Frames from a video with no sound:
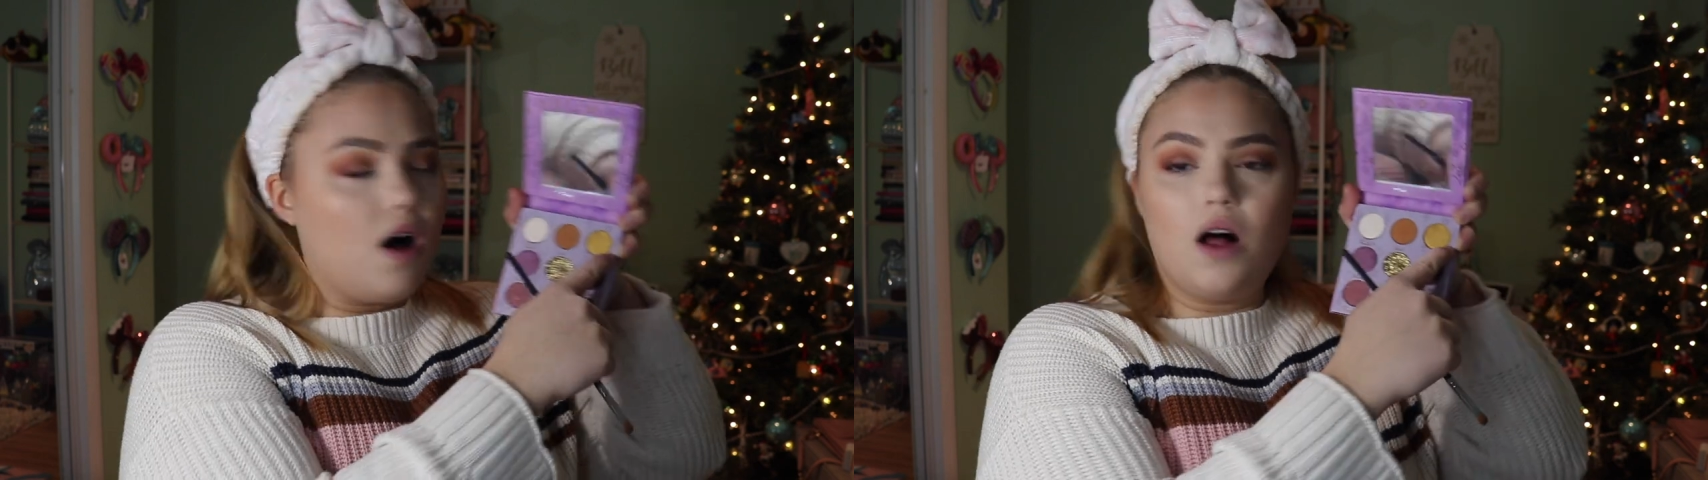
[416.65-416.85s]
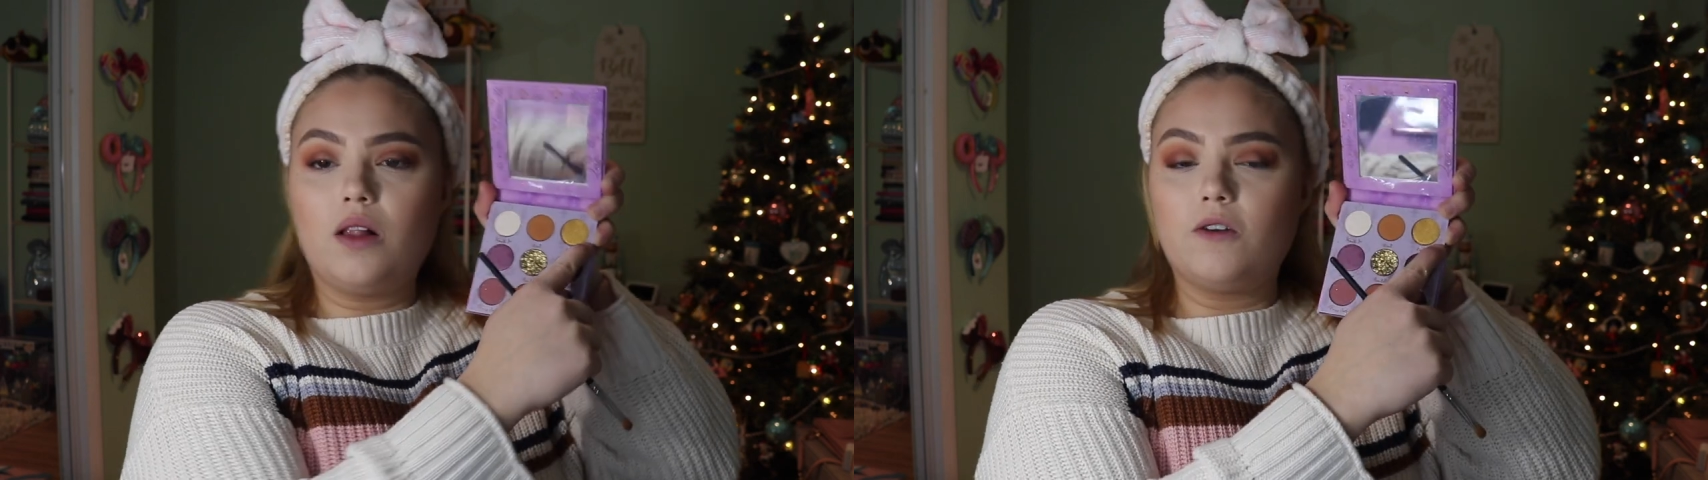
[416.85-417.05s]

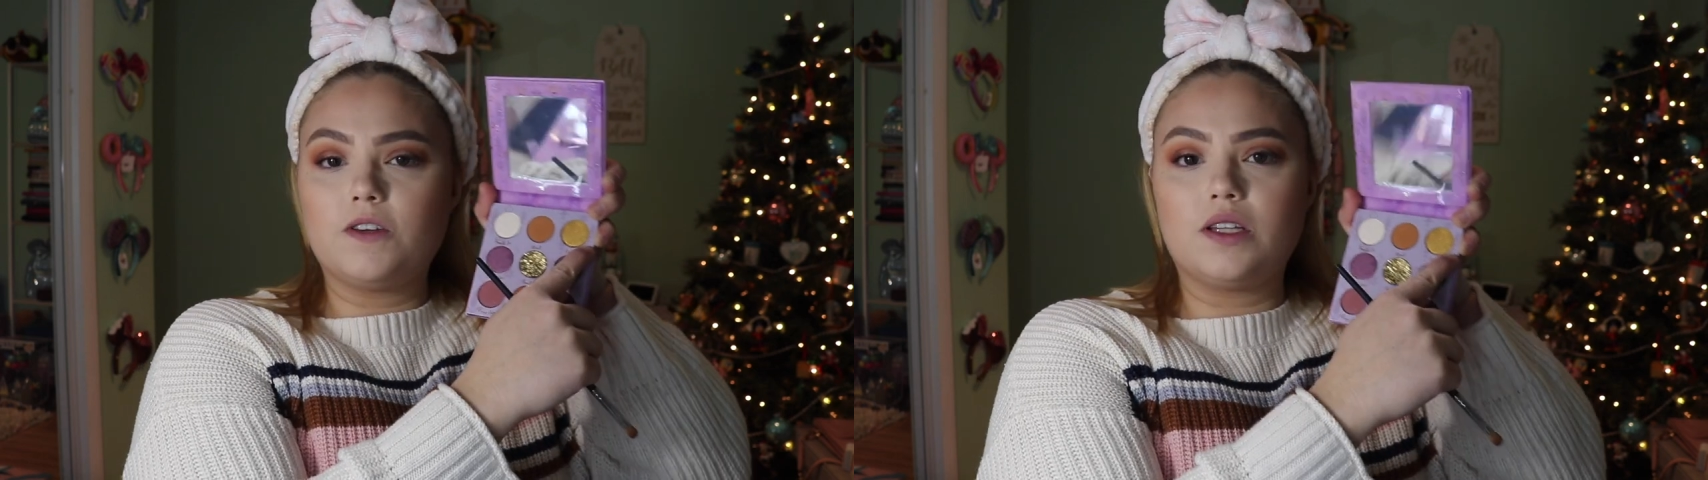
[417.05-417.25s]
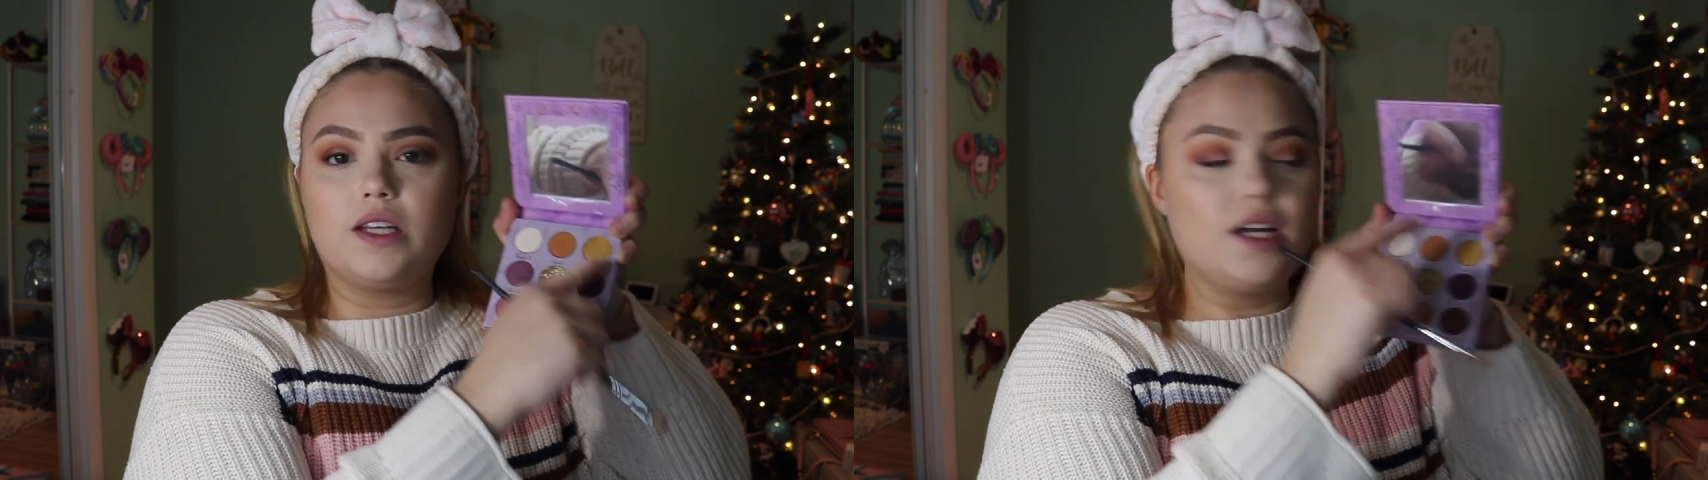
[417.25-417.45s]
all over
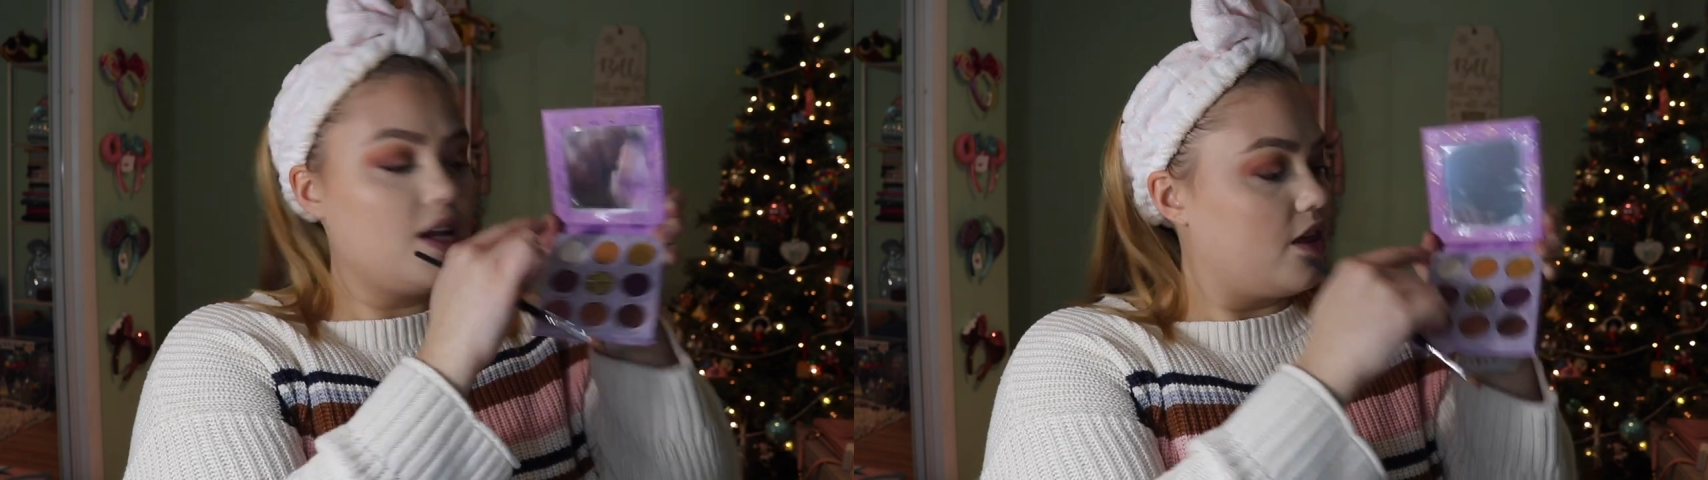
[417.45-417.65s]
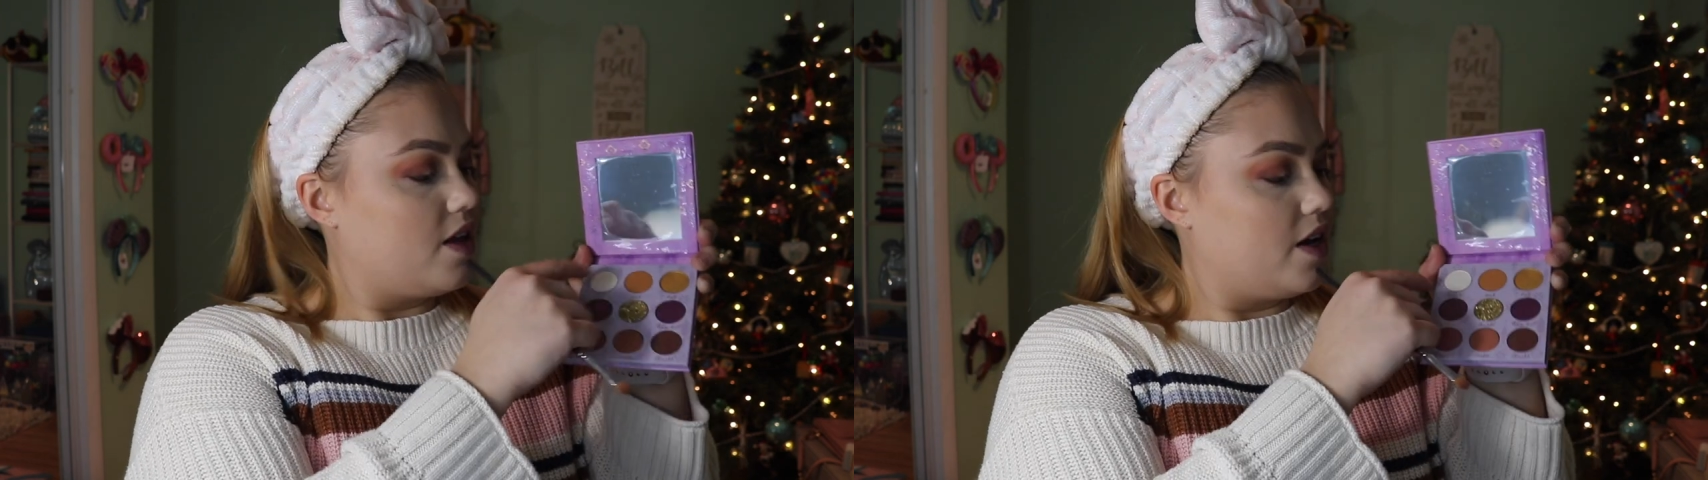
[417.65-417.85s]
the lid
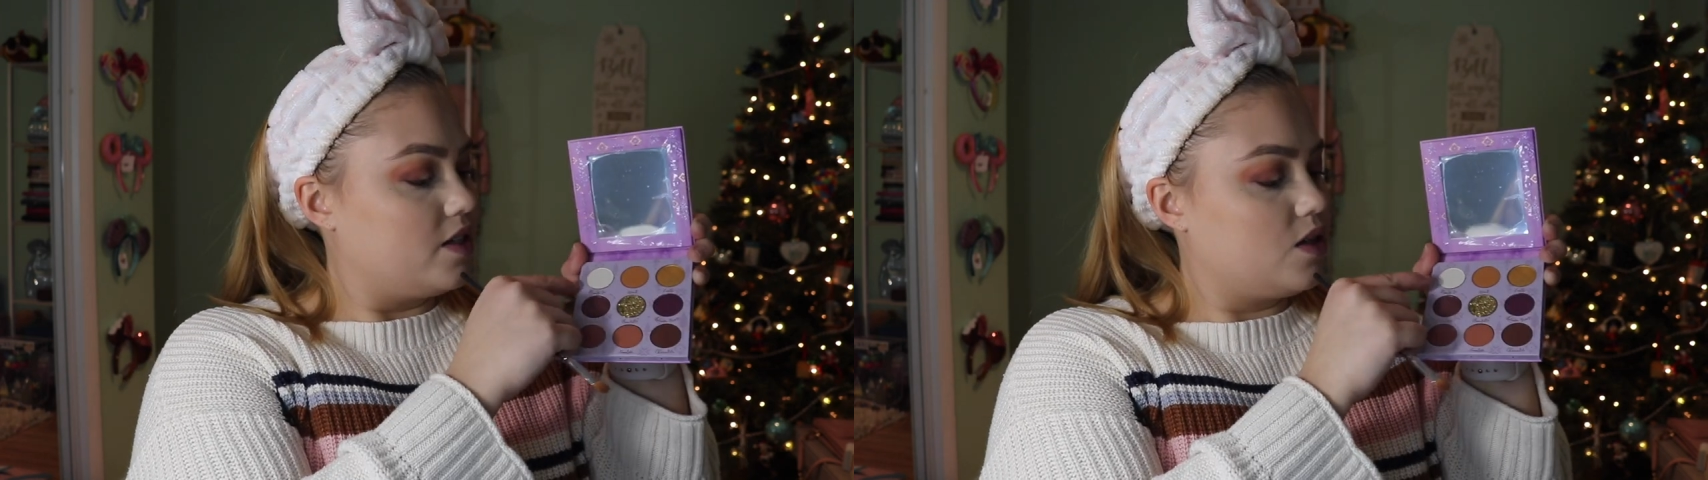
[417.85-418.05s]
and then